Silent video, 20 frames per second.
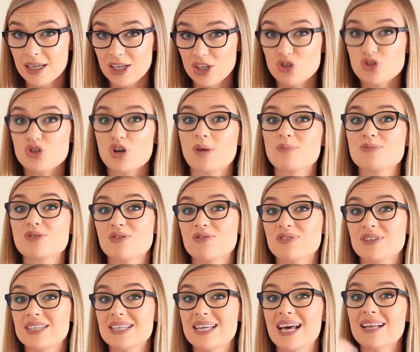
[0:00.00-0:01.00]
in terms
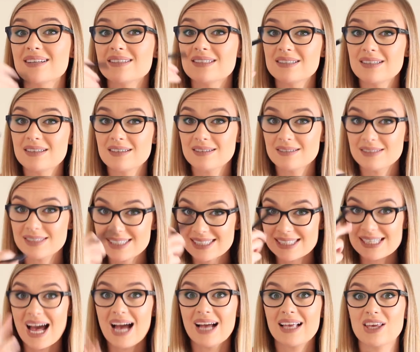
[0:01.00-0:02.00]
of not
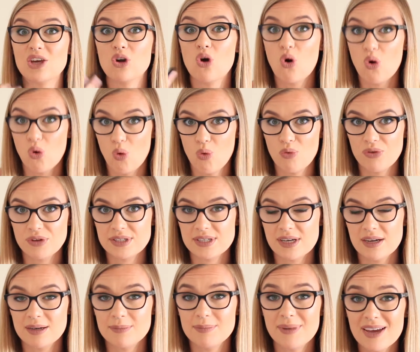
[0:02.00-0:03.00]
snacking all the
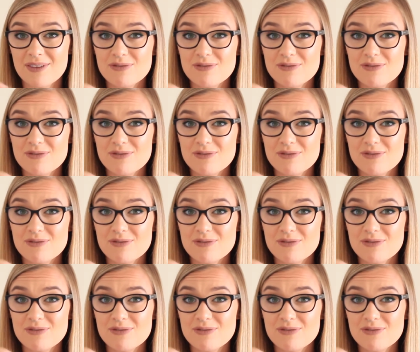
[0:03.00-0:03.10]
time.